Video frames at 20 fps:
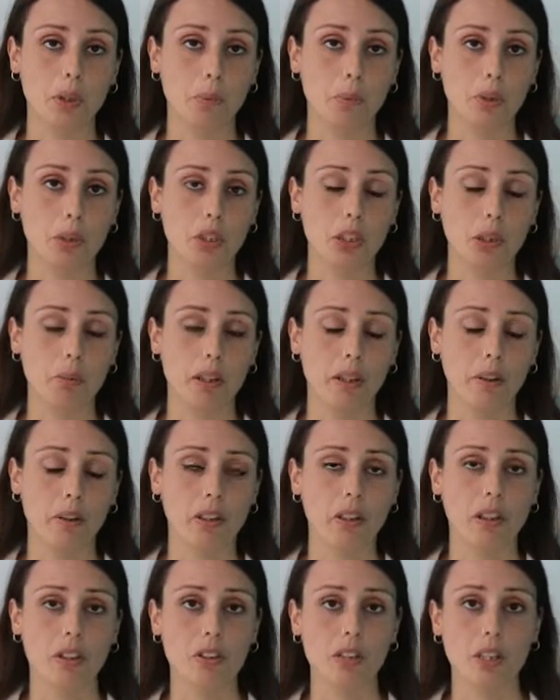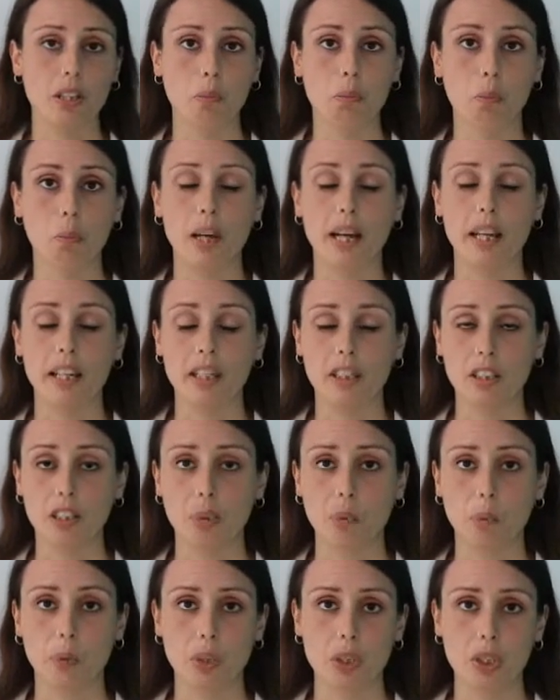want to come out of the closet and when you
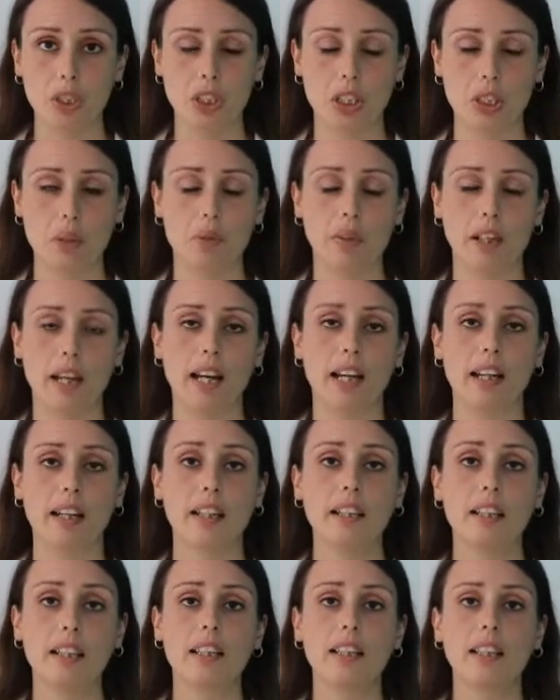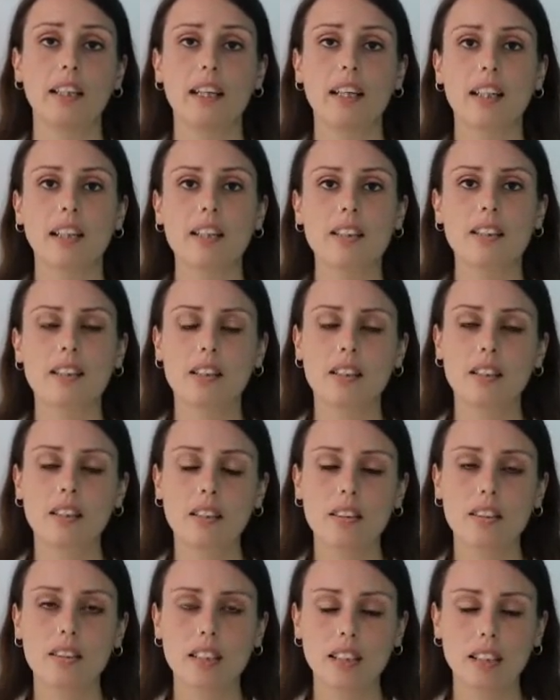want to do that, and to
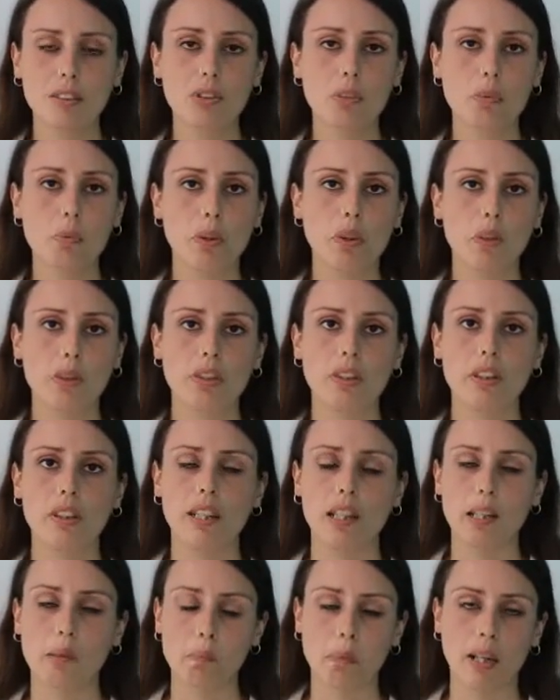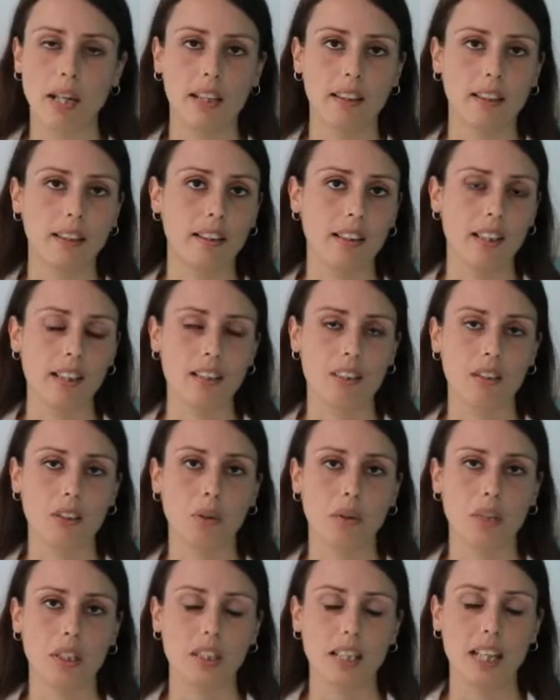give some thought to the impact that that's
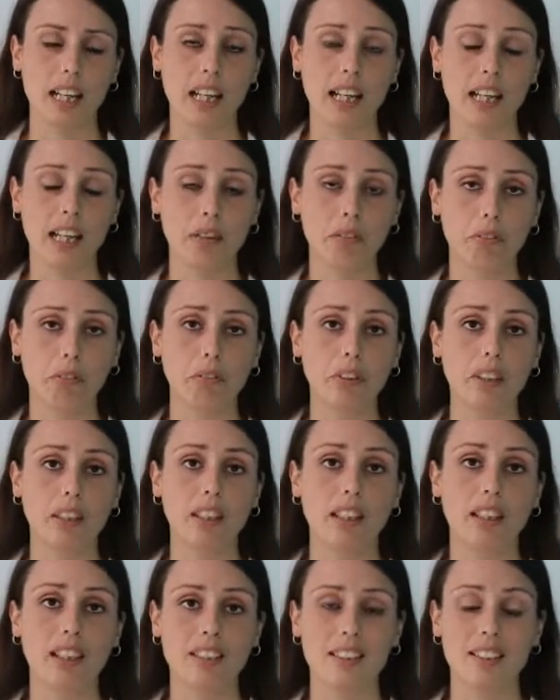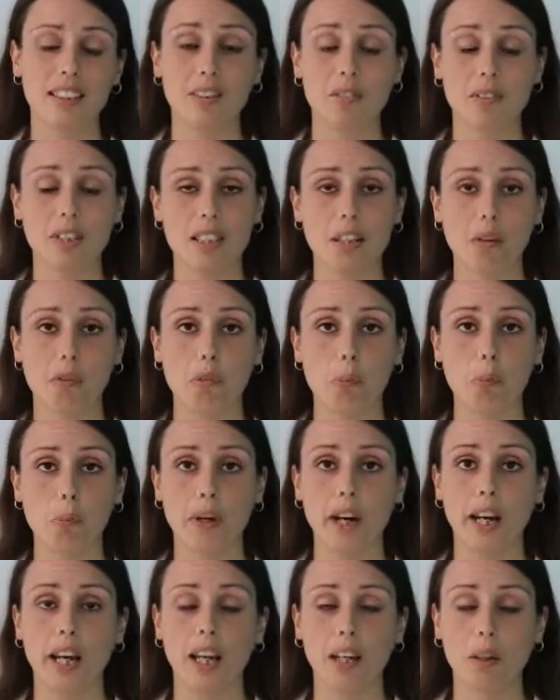going to have, and to give yourself a
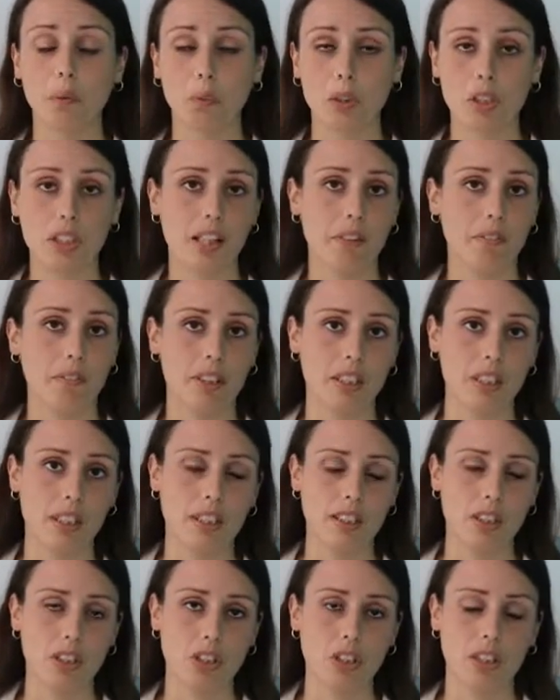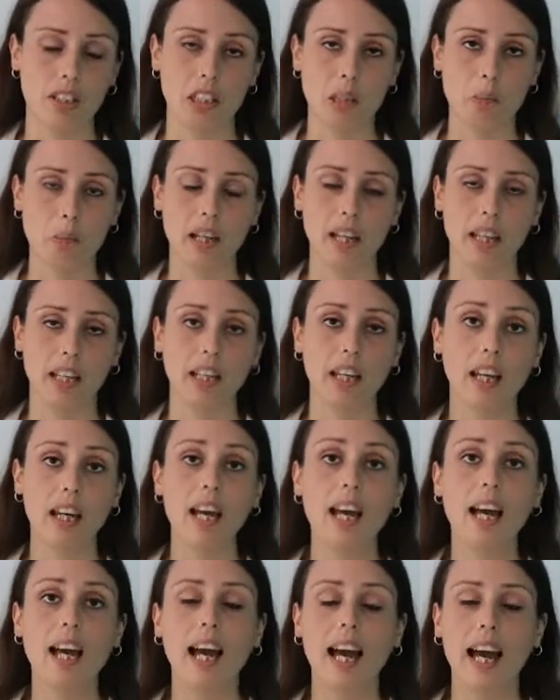break whichever decision that you make,
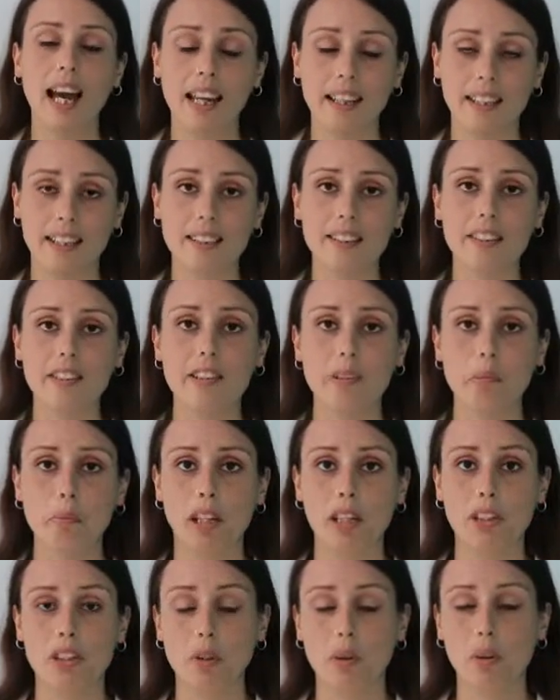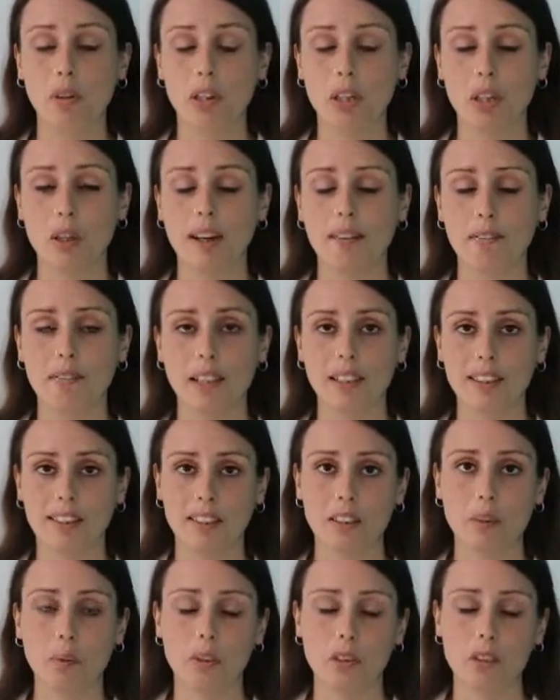and to make sure that you have
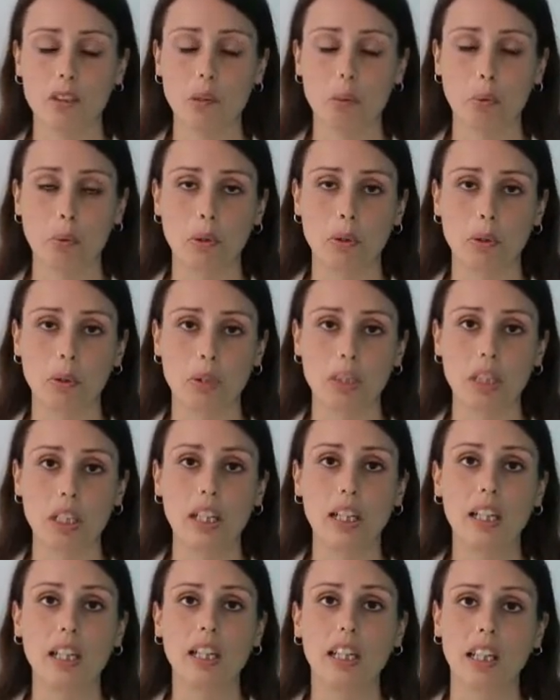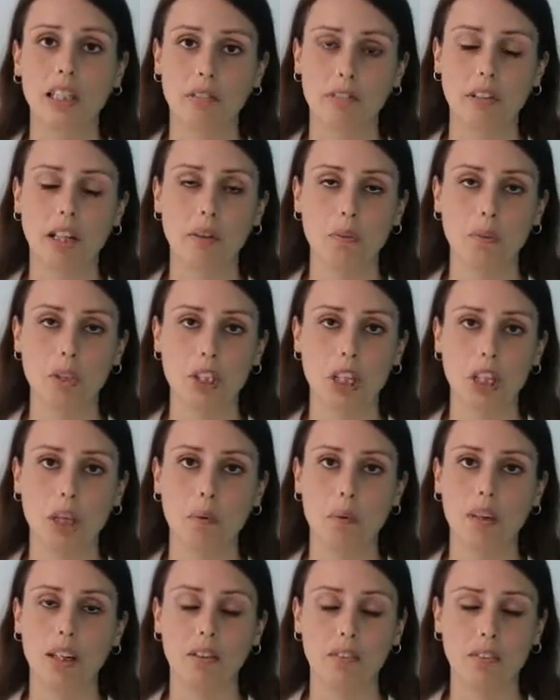adequate support around
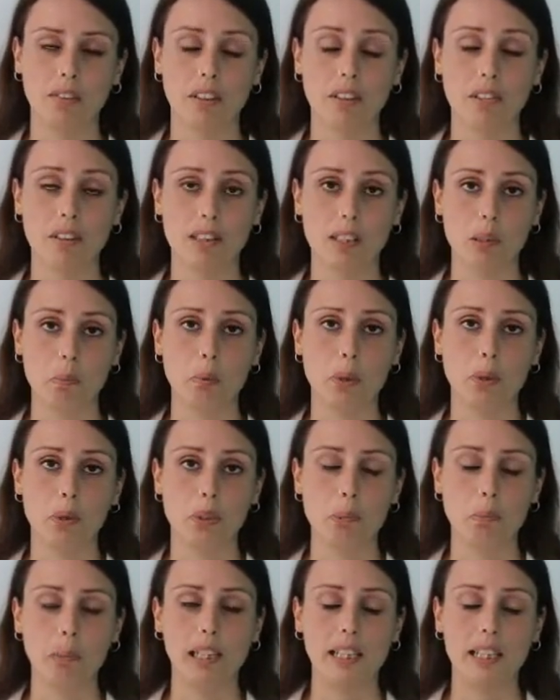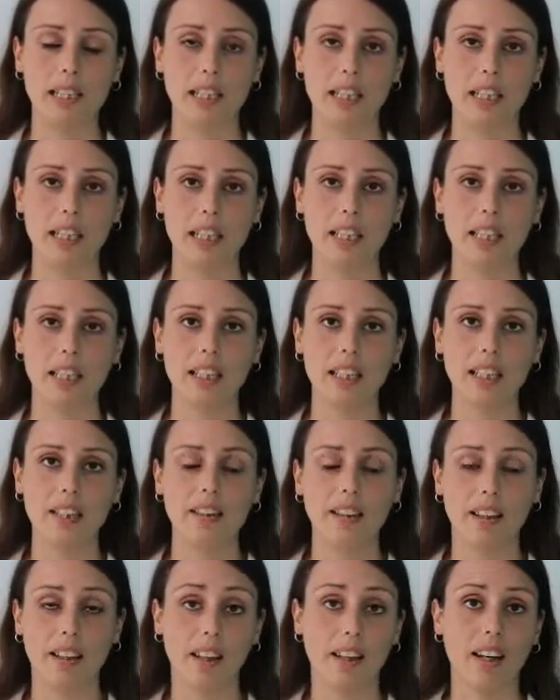you if there is a possibility
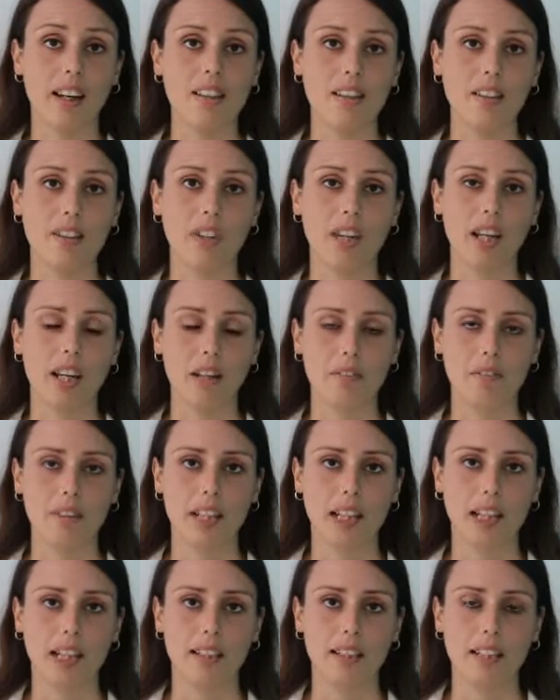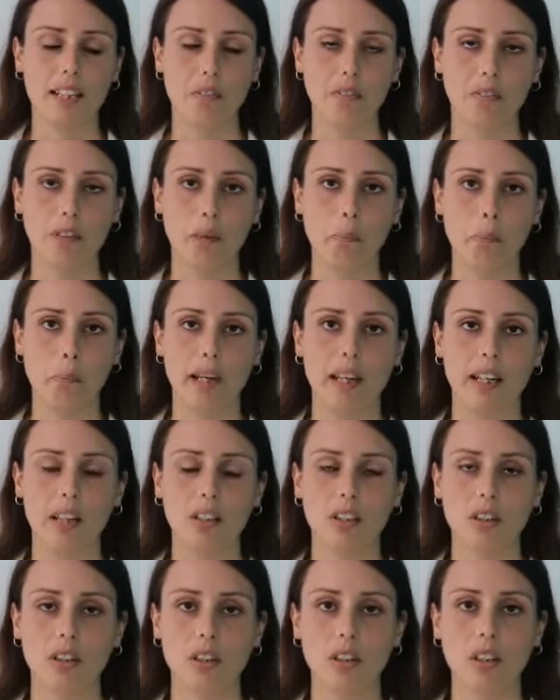that it is going to have a negative impact
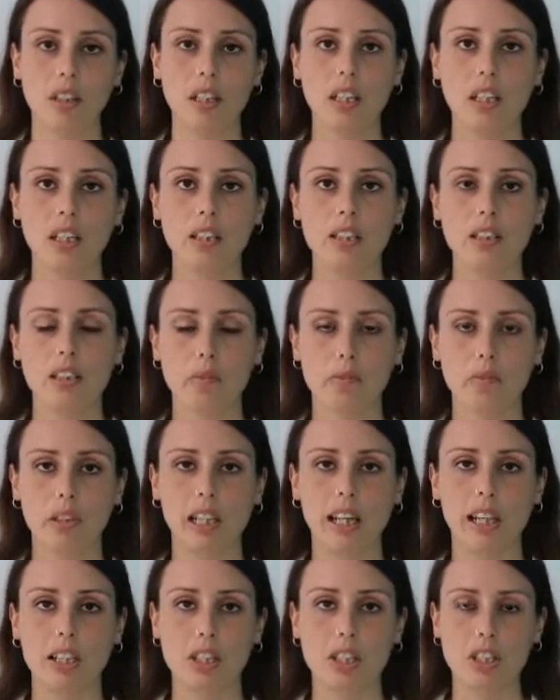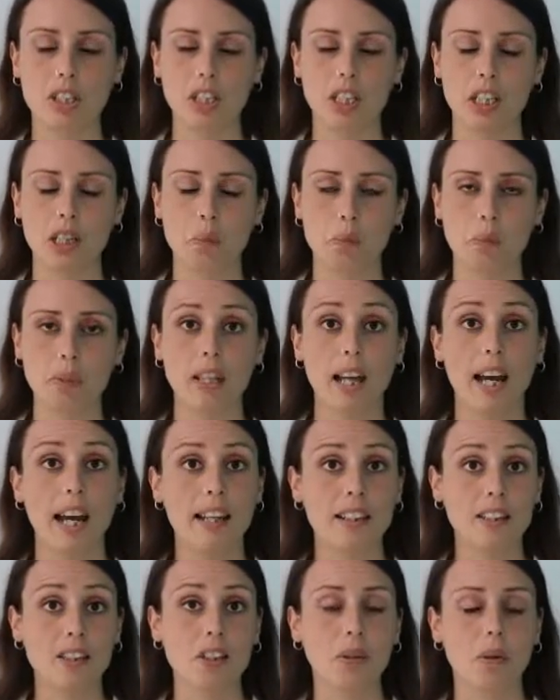on some relationships,
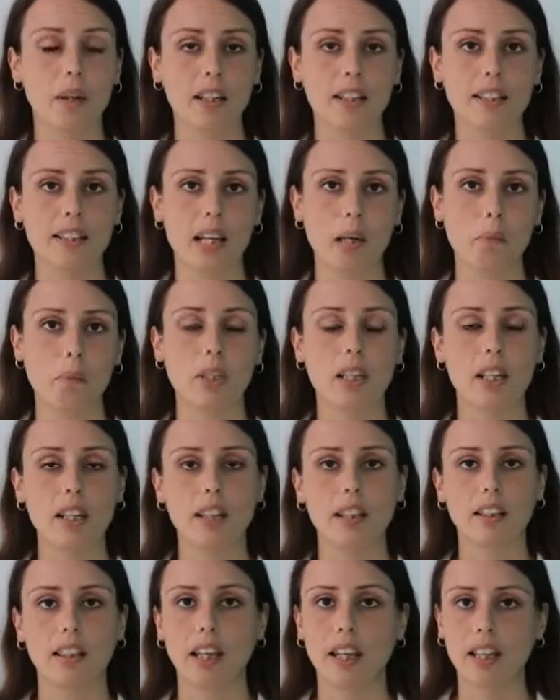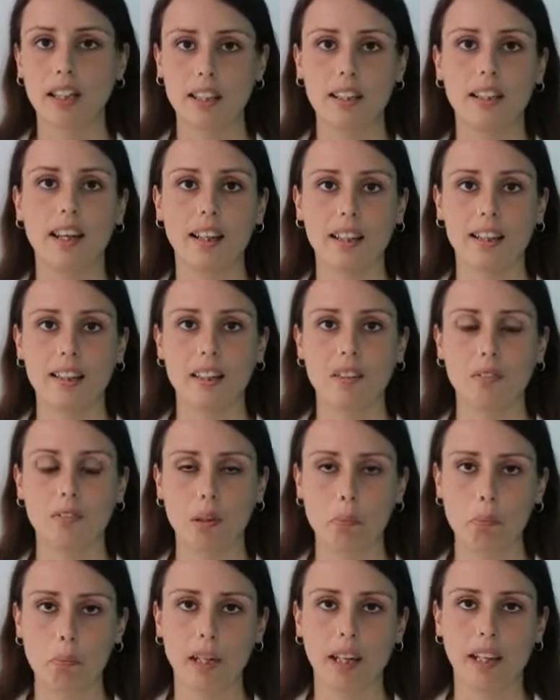and to accept that any negative
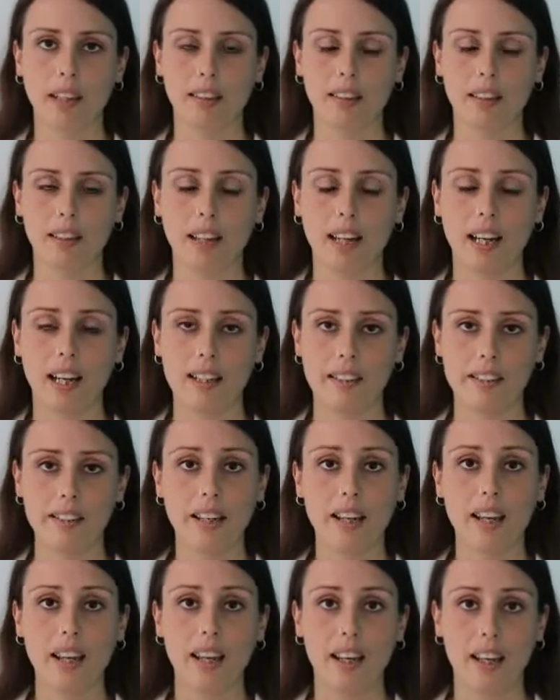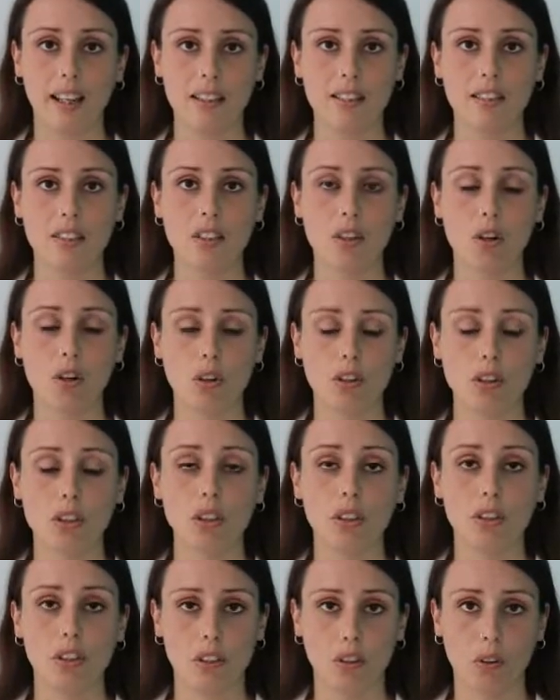impact that it has is not
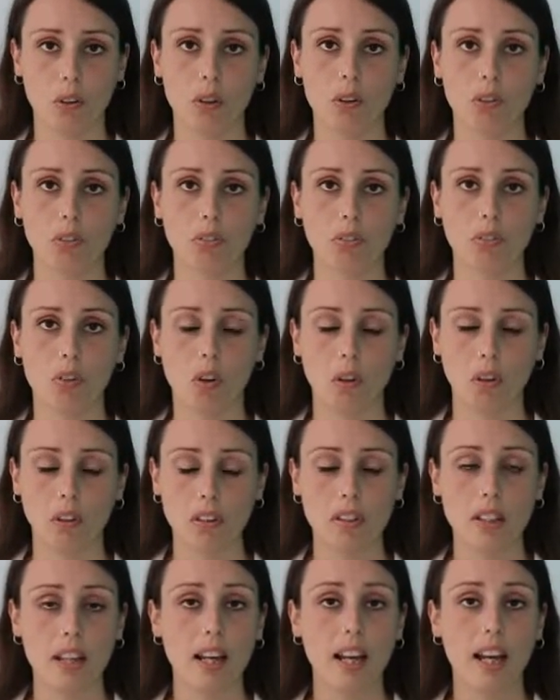your fault